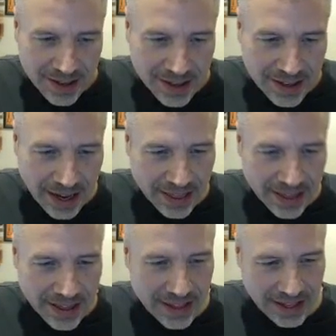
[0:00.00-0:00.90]

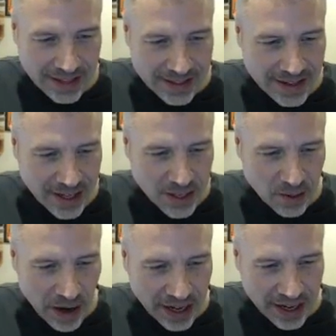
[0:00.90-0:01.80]
Yeah, that station
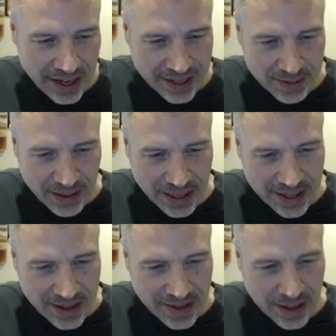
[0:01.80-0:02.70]
wagon next right
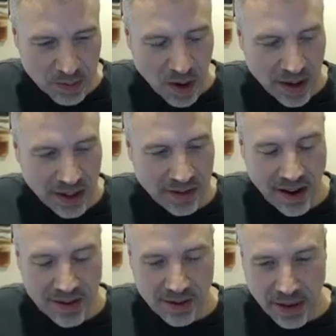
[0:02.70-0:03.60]
there, that's probably the
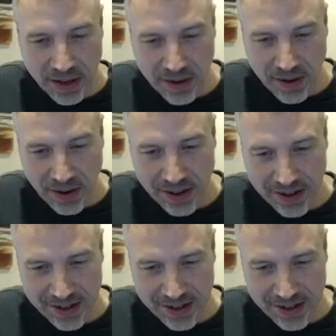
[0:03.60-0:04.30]
size of my car.